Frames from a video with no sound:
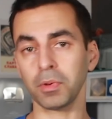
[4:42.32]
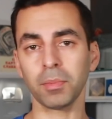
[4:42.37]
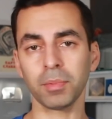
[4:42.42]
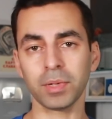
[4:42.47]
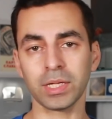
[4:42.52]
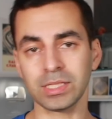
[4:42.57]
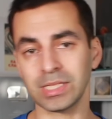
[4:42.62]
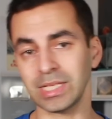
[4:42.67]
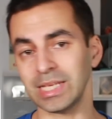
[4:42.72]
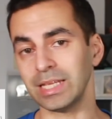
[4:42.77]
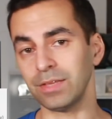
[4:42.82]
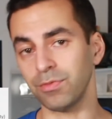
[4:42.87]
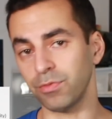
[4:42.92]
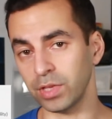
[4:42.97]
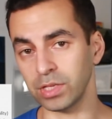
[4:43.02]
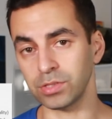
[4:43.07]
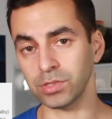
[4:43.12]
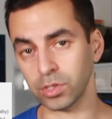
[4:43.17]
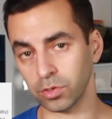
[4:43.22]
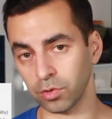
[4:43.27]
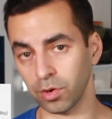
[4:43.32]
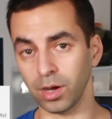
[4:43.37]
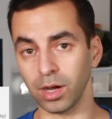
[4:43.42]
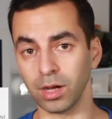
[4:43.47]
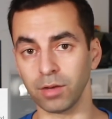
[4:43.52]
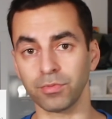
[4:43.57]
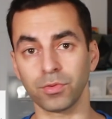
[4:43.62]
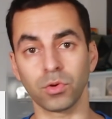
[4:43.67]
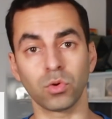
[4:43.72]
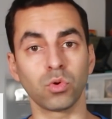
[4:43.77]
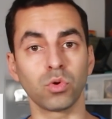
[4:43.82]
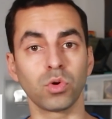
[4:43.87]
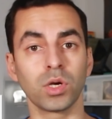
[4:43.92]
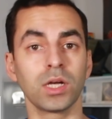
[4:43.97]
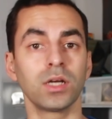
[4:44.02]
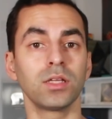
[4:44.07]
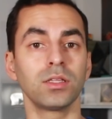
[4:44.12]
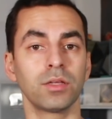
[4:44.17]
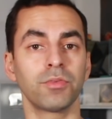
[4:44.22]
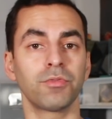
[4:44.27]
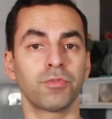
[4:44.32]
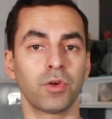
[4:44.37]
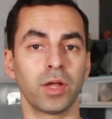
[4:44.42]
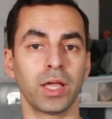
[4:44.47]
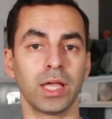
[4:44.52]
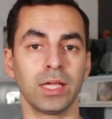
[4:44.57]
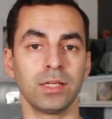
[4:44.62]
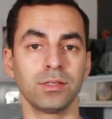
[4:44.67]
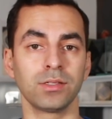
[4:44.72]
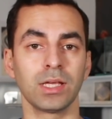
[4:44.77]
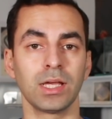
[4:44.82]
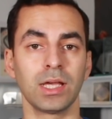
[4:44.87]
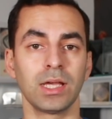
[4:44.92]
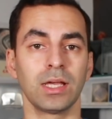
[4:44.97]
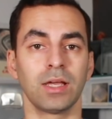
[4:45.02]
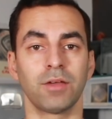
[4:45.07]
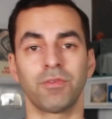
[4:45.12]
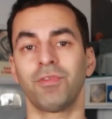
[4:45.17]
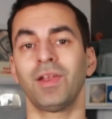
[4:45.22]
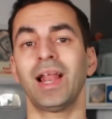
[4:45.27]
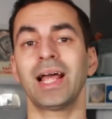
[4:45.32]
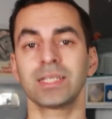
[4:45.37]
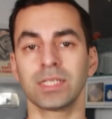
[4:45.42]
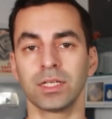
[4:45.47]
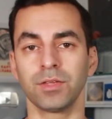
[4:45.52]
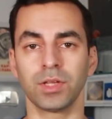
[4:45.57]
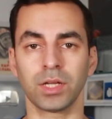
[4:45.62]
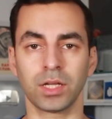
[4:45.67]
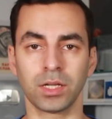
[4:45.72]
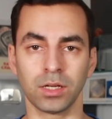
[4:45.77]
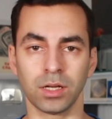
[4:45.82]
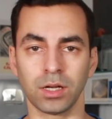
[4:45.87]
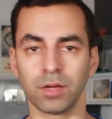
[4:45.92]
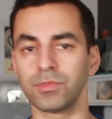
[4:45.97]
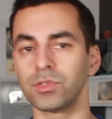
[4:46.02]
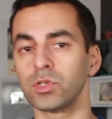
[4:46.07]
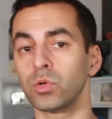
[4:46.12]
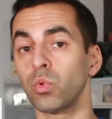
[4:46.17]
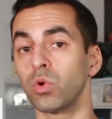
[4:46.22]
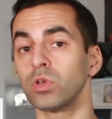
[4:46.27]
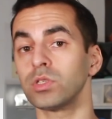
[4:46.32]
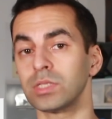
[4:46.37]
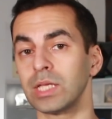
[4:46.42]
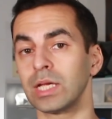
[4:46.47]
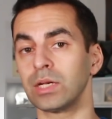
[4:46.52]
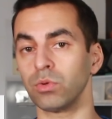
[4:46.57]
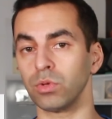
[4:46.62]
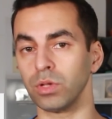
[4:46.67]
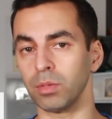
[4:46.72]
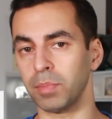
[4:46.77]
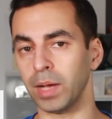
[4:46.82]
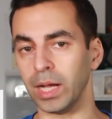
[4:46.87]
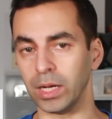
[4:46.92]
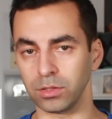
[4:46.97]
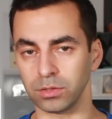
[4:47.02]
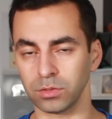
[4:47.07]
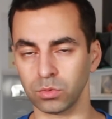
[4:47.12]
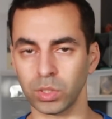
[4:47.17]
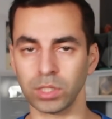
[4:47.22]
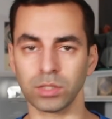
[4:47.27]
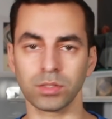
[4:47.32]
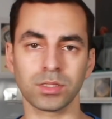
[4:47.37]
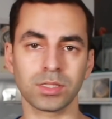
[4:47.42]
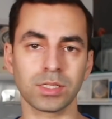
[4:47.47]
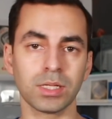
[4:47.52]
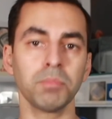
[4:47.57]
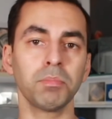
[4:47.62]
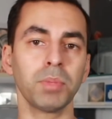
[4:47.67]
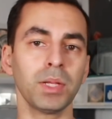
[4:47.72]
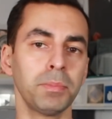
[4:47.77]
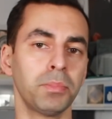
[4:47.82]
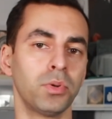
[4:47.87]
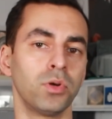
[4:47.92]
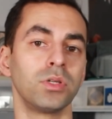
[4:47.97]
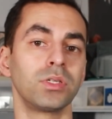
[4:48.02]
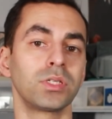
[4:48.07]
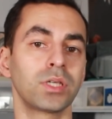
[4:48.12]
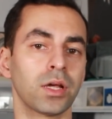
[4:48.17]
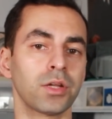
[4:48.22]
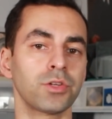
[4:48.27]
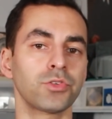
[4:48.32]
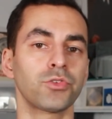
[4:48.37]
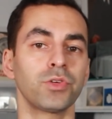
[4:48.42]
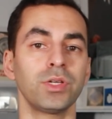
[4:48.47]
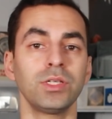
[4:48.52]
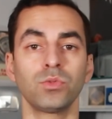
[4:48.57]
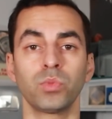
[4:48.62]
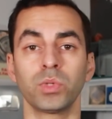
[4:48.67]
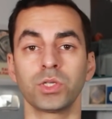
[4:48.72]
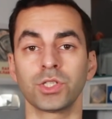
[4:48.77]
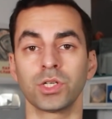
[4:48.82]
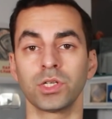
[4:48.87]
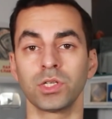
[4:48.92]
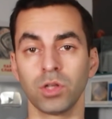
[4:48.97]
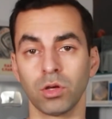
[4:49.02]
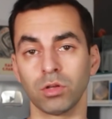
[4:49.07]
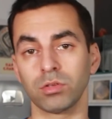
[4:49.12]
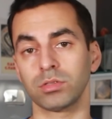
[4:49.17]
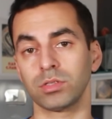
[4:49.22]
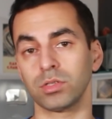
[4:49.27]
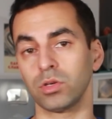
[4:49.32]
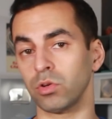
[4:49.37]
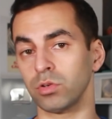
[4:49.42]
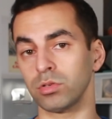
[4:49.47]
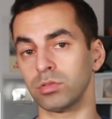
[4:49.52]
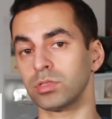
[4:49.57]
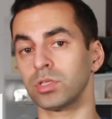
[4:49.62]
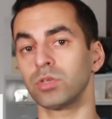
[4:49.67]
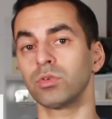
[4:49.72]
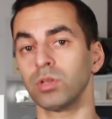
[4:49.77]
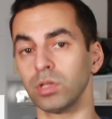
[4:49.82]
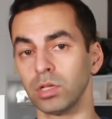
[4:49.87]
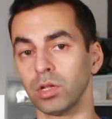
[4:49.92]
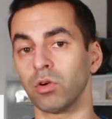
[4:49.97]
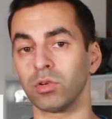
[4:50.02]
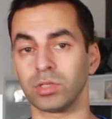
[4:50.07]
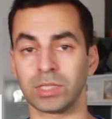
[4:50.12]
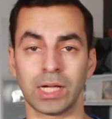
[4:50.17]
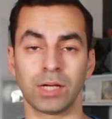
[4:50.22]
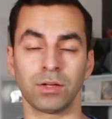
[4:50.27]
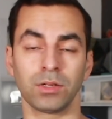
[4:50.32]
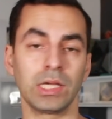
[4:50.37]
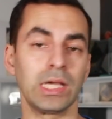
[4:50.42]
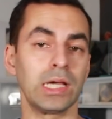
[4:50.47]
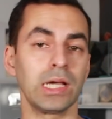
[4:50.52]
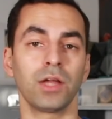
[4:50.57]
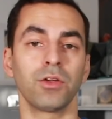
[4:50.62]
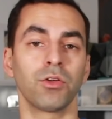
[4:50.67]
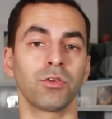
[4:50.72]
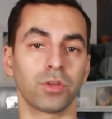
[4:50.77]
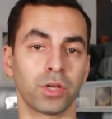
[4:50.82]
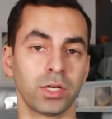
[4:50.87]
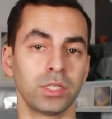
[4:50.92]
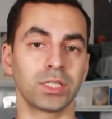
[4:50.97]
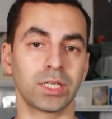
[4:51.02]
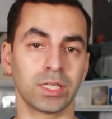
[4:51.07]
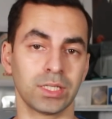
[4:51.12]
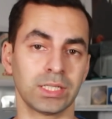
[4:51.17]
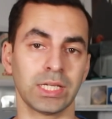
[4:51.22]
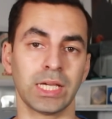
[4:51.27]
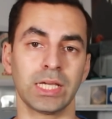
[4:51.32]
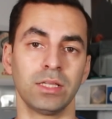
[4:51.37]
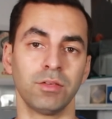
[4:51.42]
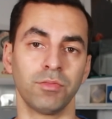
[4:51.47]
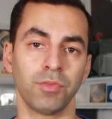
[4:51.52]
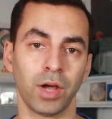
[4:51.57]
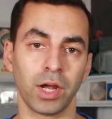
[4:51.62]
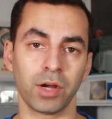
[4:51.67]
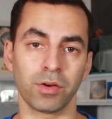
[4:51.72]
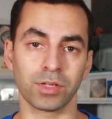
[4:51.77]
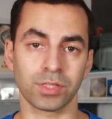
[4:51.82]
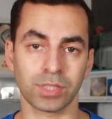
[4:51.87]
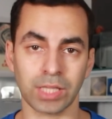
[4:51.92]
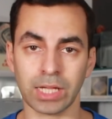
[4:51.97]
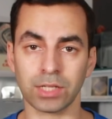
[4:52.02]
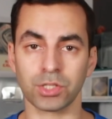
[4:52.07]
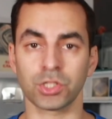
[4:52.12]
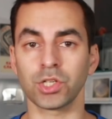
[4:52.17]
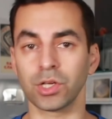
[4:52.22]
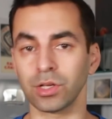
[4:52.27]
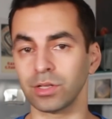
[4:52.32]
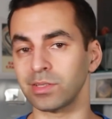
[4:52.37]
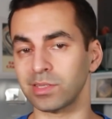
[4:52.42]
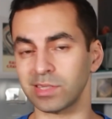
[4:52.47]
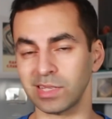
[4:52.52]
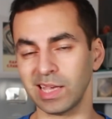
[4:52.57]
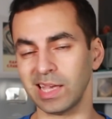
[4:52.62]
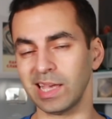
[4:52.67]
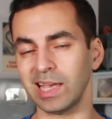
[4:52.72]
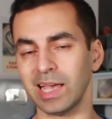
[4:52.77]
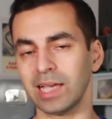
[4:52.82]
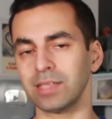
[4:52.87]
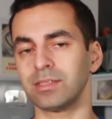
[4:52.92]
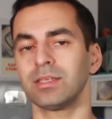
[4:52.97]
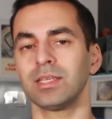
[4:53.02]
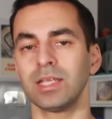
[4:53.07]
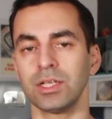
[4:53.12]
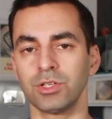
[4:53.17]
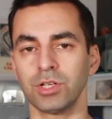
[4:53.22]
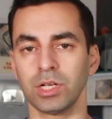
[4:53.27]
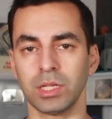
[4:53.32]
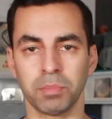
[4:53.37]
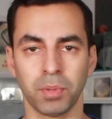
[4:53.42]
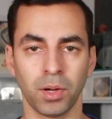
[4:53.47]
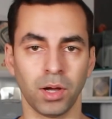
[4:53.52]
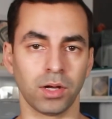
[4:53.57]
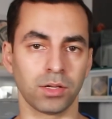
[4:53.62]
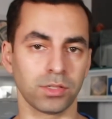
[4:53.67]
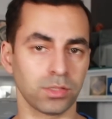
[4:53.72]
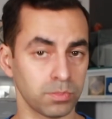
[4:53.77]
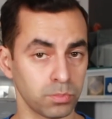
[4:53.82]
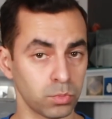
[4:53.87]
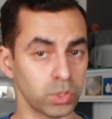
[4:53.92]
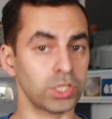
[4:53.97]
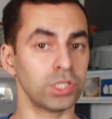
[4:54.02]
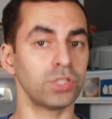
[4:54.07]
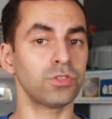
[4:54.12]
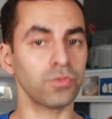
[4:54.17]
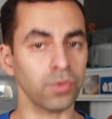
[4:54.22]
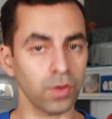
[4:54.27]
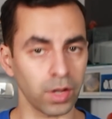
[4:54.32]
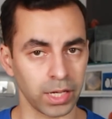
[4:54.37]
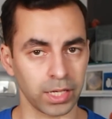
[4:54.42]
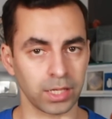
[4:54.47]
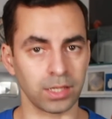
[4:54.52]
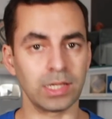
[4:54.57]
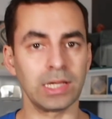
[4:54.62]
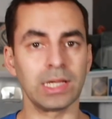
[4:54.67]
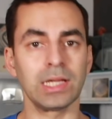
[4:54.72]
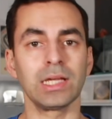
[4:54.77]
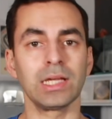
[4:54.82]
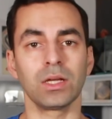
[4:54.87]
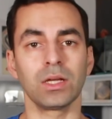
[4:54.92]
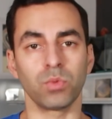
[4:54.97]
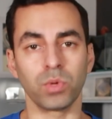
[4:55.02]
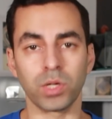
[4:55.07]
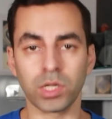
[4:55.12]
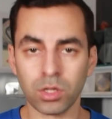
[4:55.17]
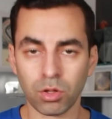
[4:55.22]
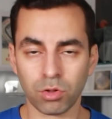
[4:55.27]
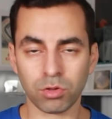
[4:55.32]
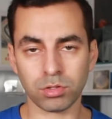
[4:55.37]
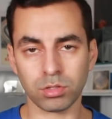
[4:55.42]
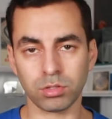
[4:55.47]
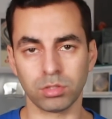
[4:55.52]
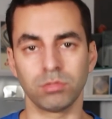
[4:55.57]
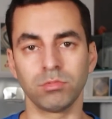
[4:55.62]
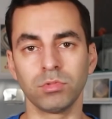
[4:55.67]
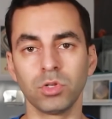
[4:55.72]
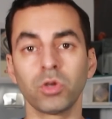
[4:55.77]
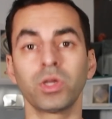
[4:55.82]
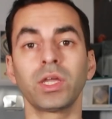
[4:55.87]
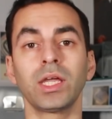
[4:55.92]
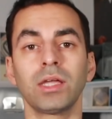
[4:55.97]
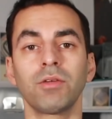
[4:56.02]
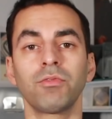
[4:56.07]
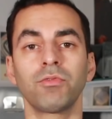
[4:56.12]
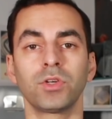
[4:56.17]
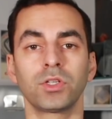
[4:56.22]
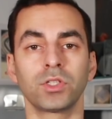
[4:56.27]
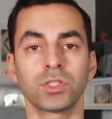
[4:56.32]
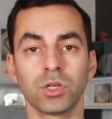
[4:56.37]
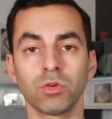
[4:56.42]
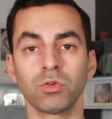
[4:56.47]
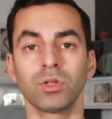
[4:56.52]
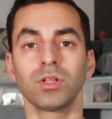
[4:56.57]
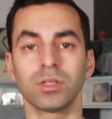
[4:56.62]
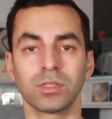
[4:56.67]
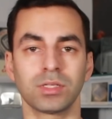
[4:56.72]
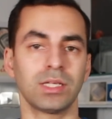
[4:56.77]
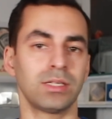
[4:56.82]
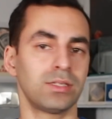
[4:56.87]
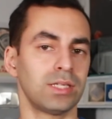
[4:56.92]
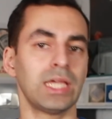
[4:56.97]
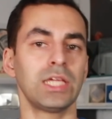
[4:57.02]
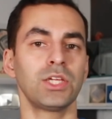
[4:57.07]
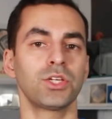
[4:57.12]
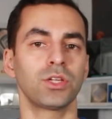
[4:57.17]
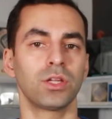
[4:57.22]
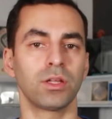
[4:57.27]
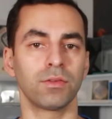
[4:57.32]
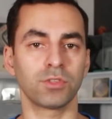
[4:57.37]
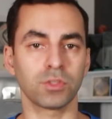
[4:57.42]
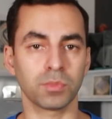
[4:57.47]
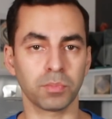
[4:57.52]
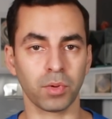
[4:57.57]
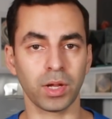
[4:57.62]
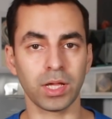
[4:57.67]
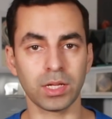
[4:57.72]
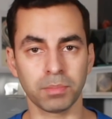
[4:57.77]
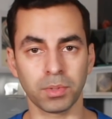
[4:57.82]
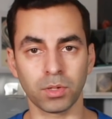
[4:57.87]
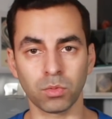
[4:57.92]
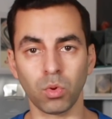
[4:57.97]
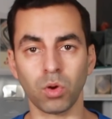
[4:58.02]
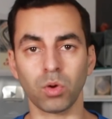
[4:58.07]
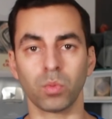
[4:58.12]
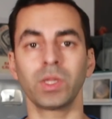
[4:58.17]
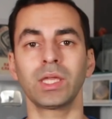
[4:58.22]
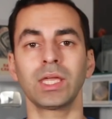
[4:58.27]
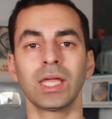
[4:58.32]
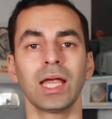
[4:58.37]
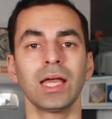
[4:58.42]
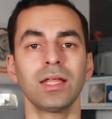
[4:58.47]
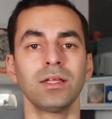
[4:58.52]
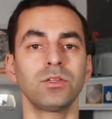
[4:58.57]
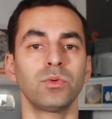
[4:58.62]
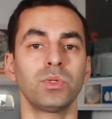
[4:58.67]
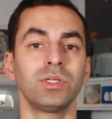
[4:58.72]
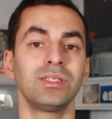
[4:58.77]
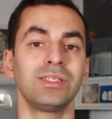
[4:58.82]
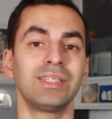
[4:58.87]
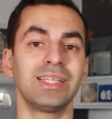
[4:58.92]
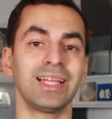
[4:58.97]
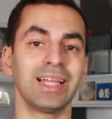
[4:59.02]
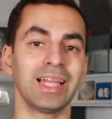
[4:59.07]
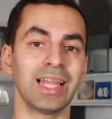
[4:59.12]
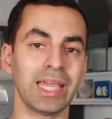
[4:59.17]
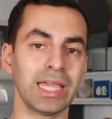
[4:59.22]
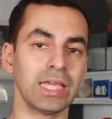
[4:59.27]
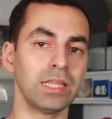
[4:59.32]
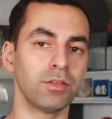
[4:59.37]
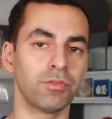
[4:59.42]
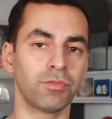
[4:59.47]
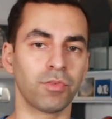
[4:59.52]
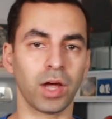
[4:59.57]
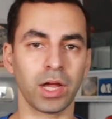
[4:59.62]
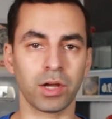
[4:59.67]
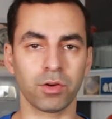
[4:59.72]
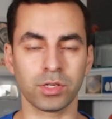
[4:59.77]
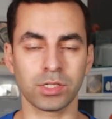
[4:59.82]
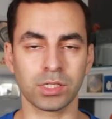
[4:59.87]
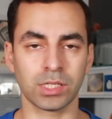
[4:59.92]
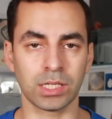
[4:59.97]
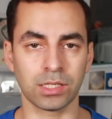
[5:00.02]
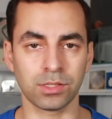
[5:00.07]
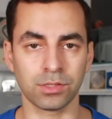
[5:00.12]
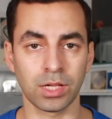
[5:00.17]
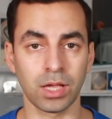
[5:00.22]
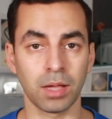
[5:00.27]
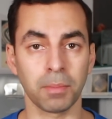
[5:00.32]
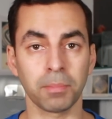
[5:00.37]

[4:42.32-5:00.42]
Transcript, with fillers: probably seen this graph or heard the phrase flatten the curve. So what's that all about? Well, simply put, countries which are not on total lockdown are not going to contain the virus. That chance has essentially passed, which is fine. We're not looking for total cessation of spread, but what we can do is delay the virus's